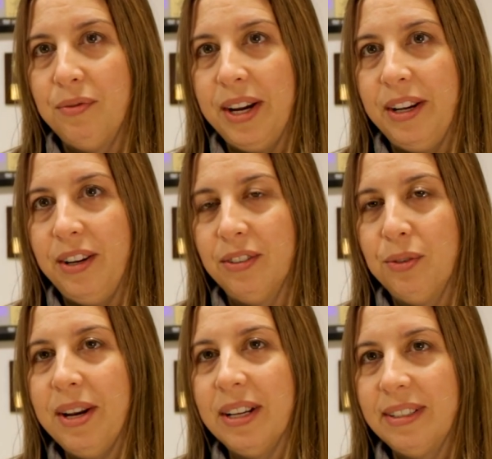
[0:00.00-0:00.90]
radio.
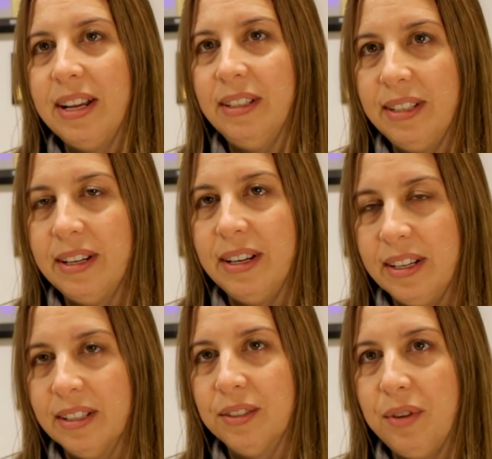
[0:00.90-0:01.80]
To an extent it
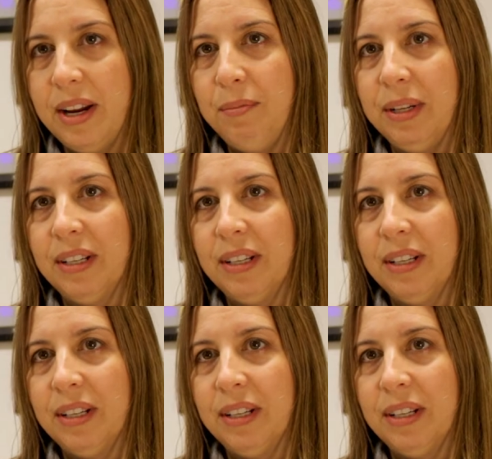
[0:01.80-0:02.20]
is, right?